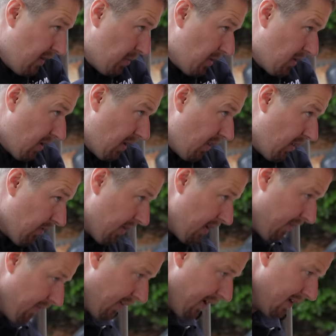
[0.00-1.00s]
is between
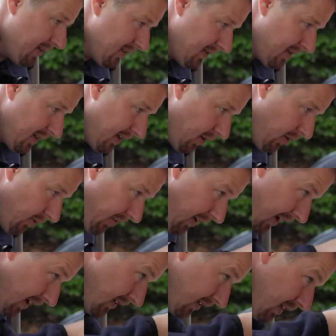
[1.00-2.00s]
three phase and single
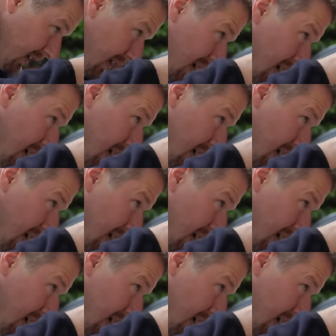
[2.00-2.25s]
phase,